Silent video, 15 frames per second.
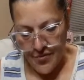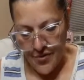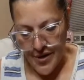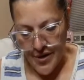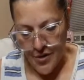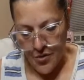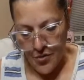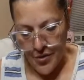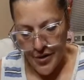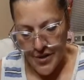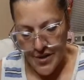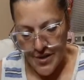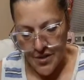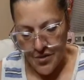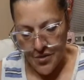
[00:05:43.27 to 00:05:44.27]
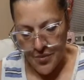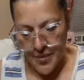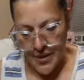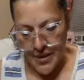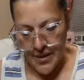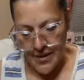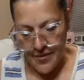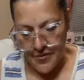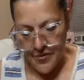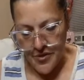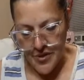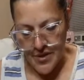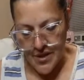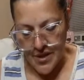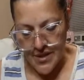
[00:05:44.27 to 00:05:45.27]
Retinoid Serum
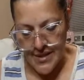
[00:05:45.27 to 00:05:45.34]
delivers a